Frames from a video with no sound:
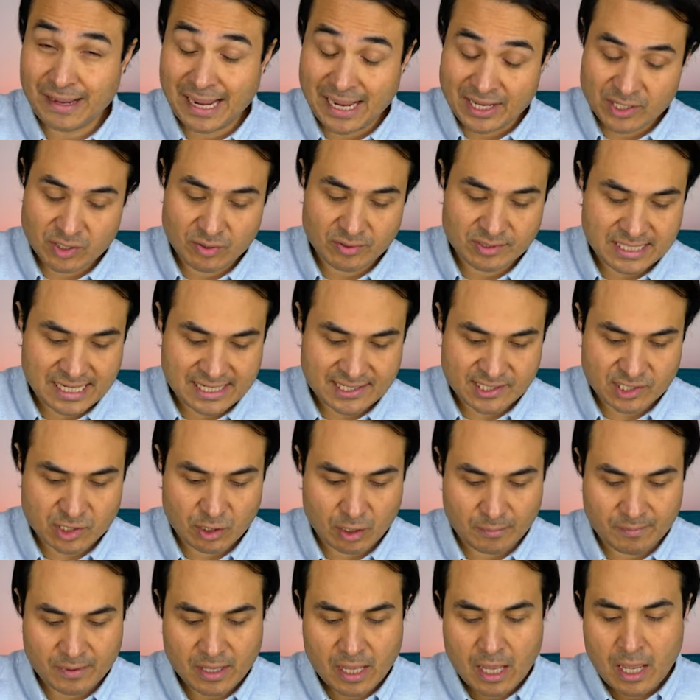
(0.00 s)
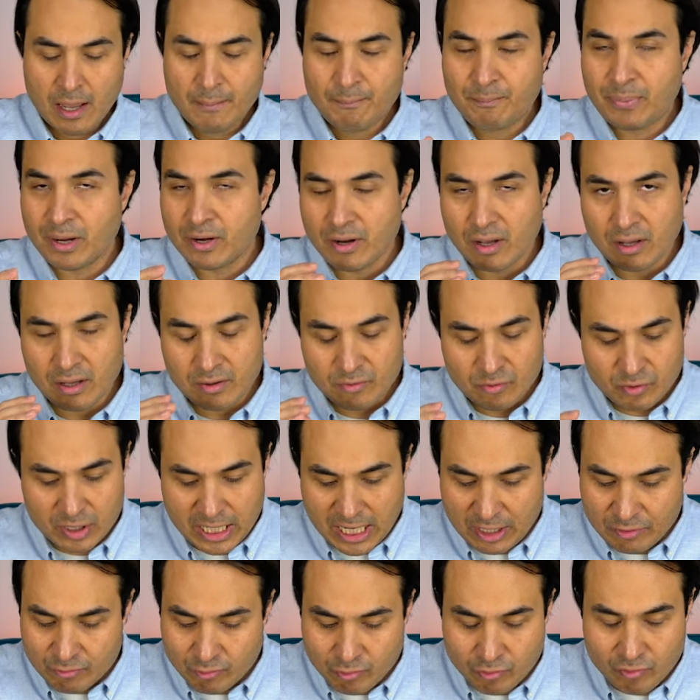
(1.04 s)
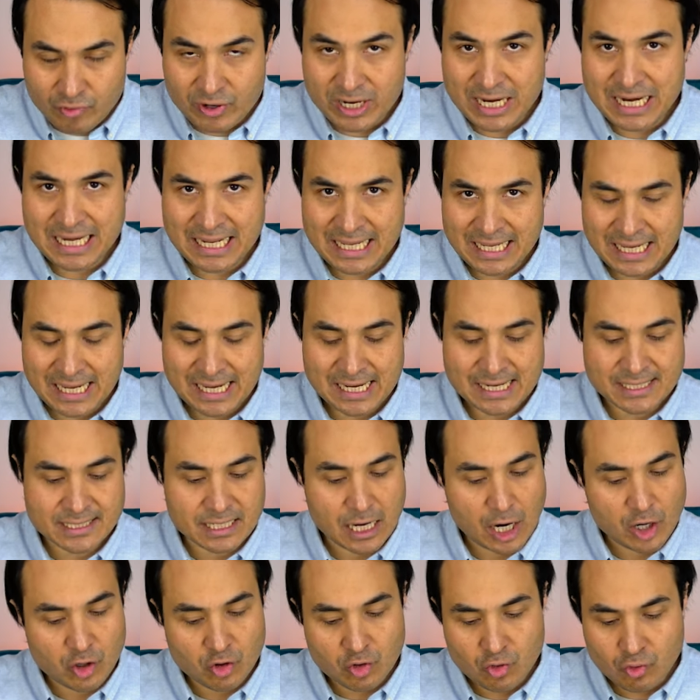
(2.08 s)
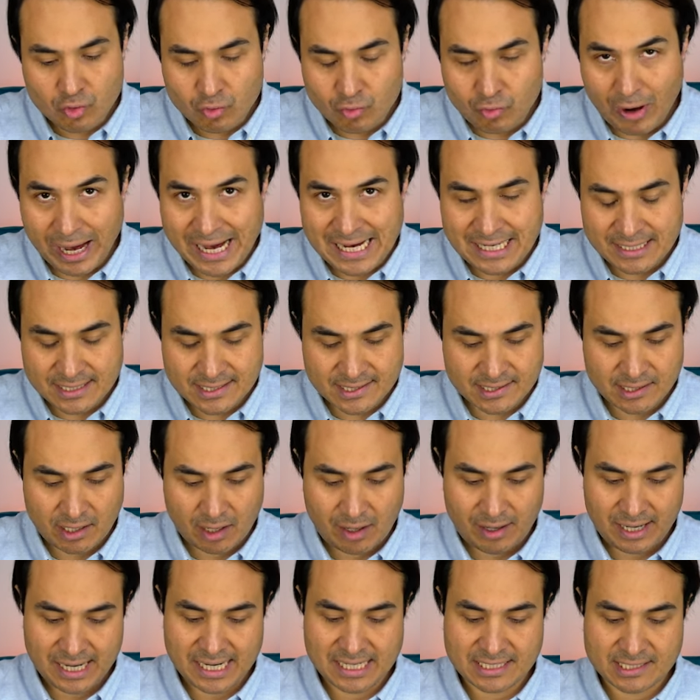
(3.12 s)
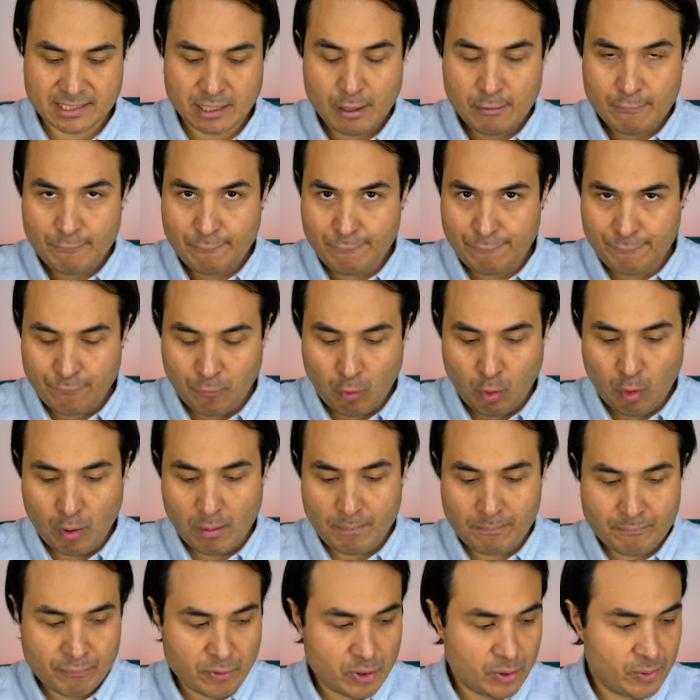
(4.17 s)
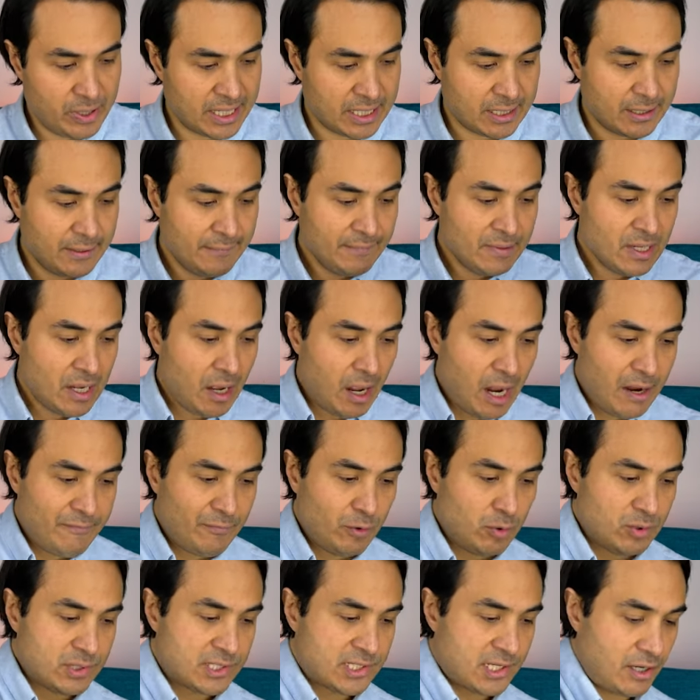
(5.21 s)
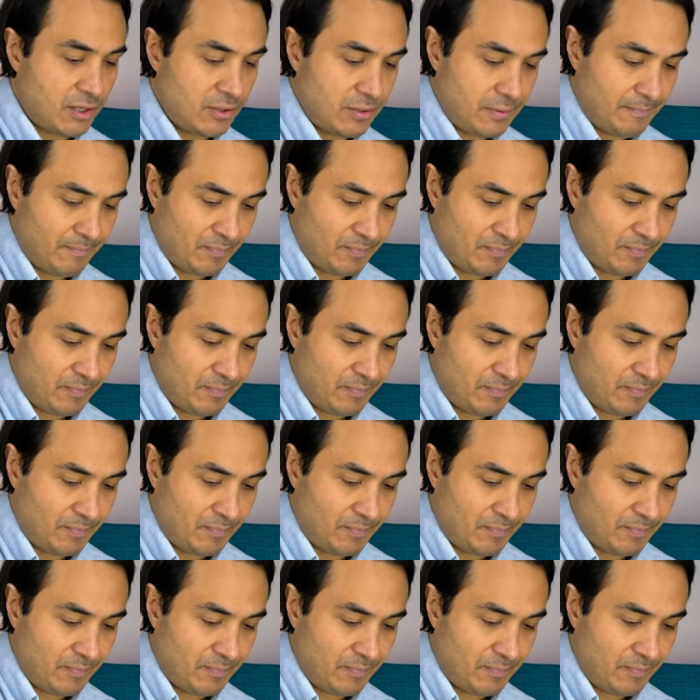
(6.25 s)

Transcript: at your desktop. But it really is a great size for brewing. I've also